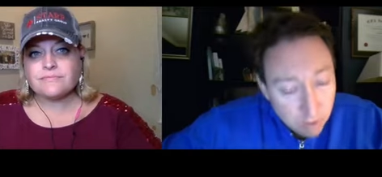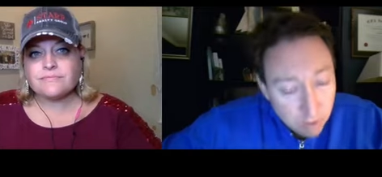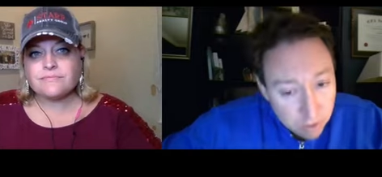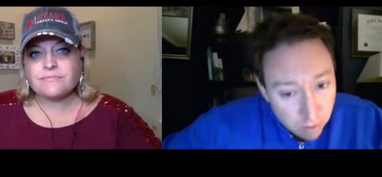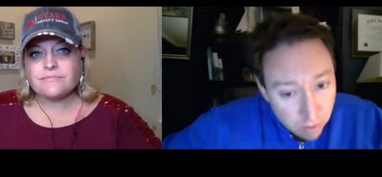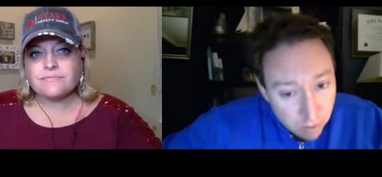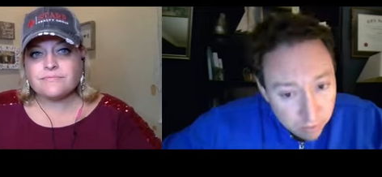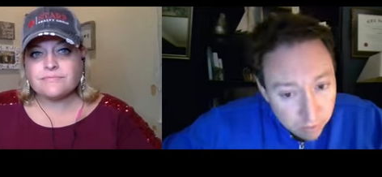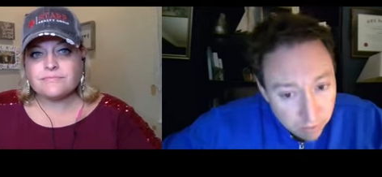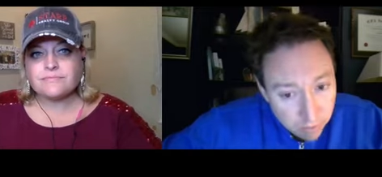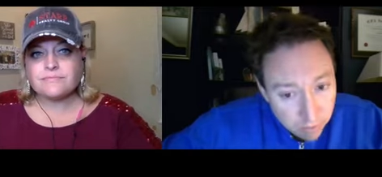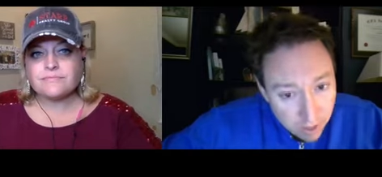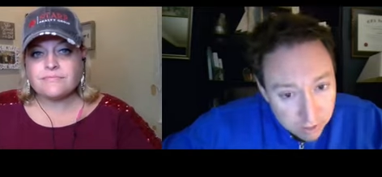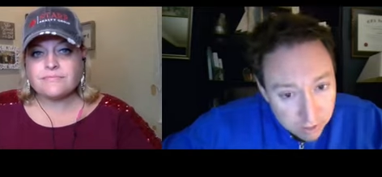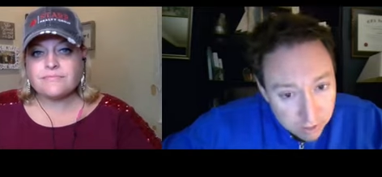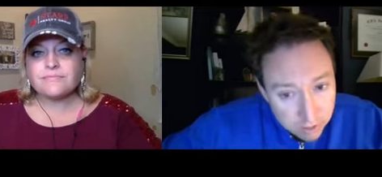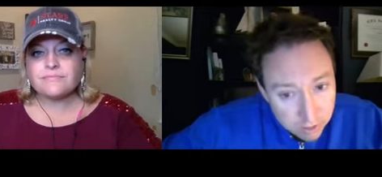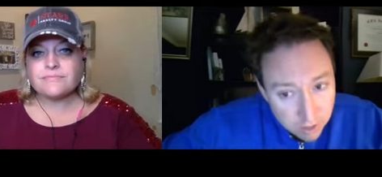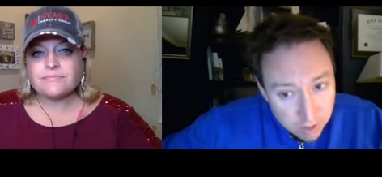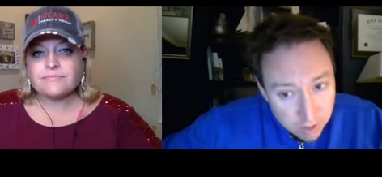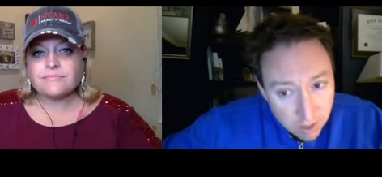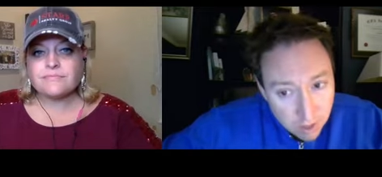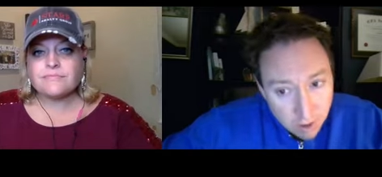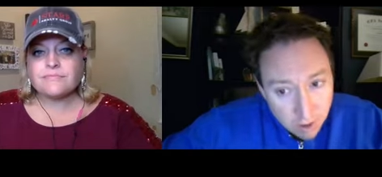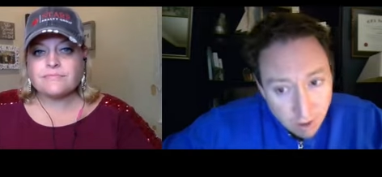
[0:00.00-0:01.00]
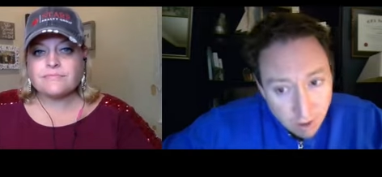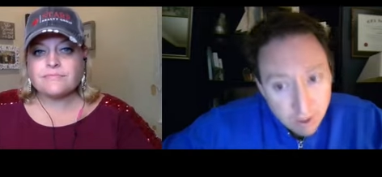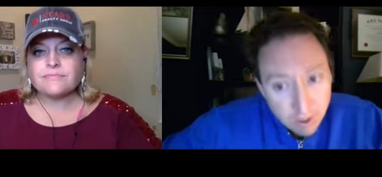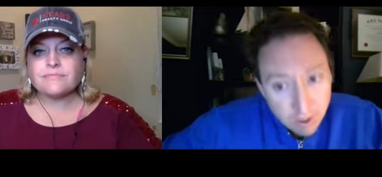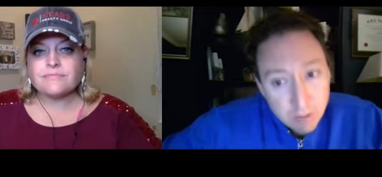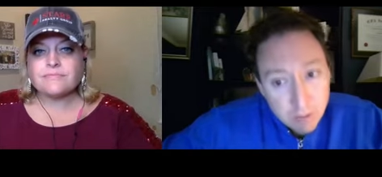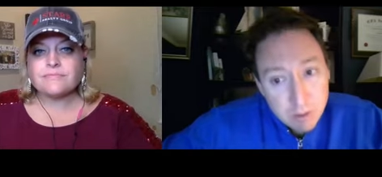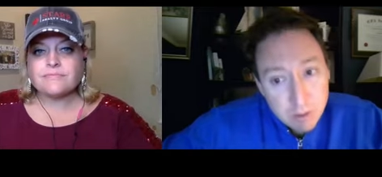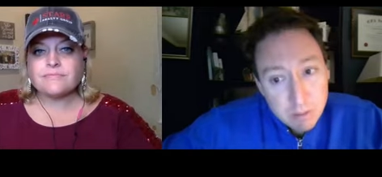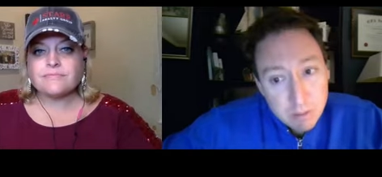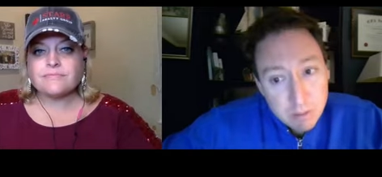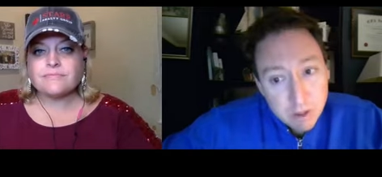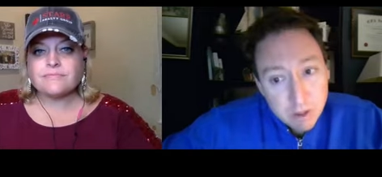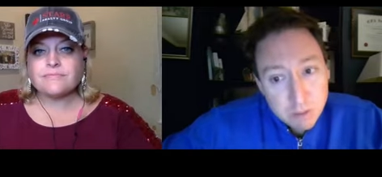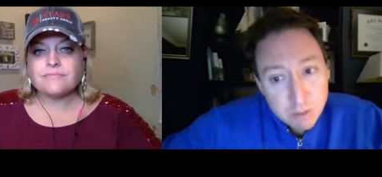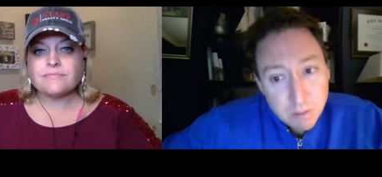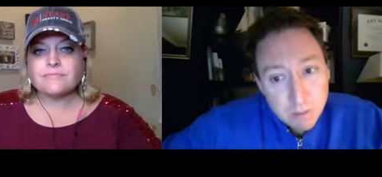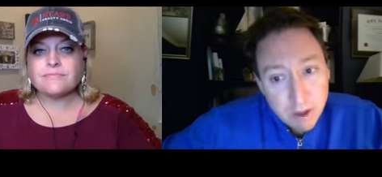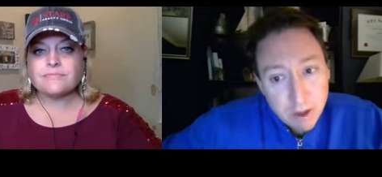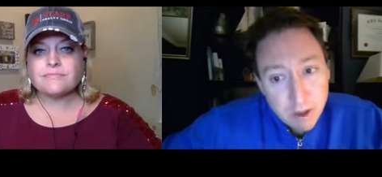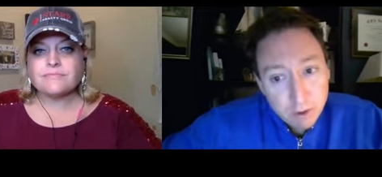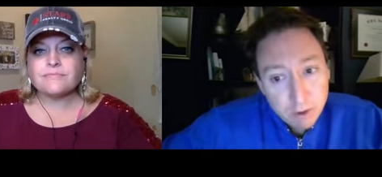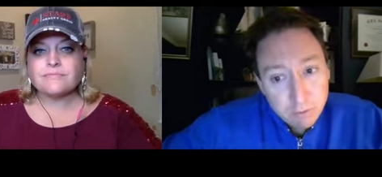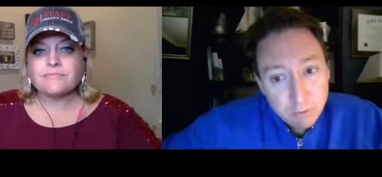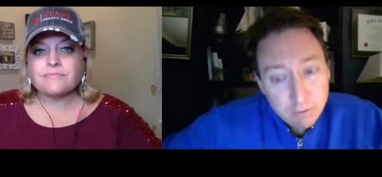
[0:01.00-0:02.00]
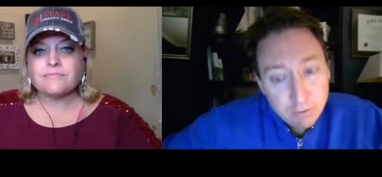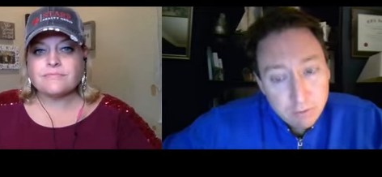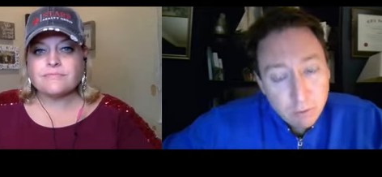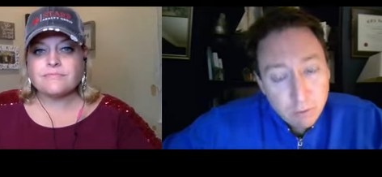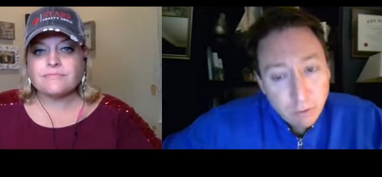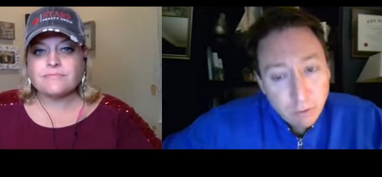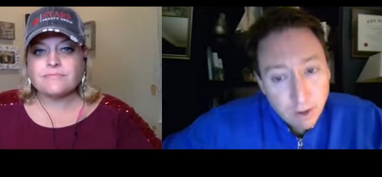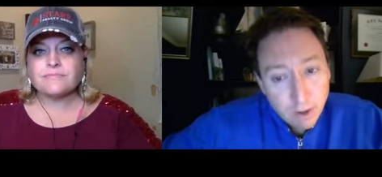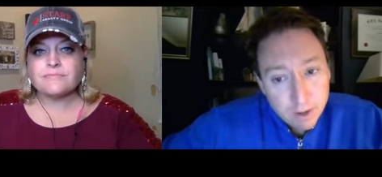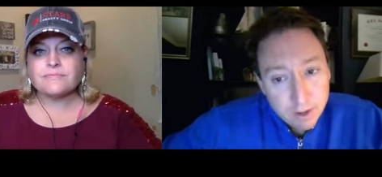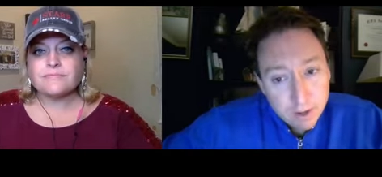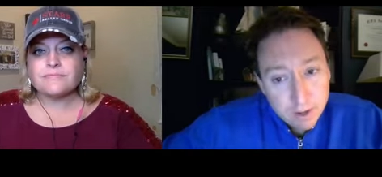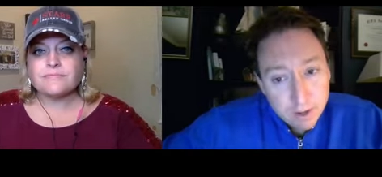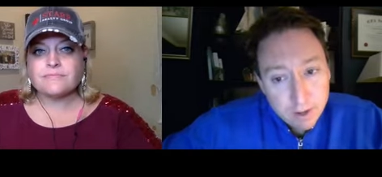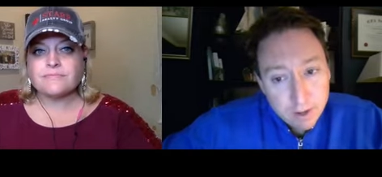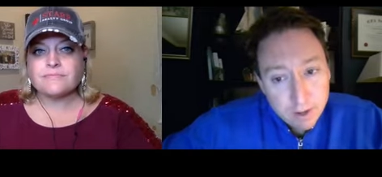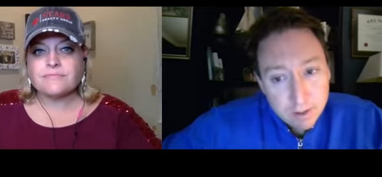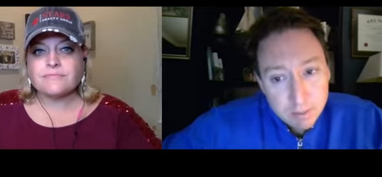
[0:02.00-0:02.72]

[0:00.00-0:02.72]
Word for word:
Speaker 1: to invest are going to be much better for it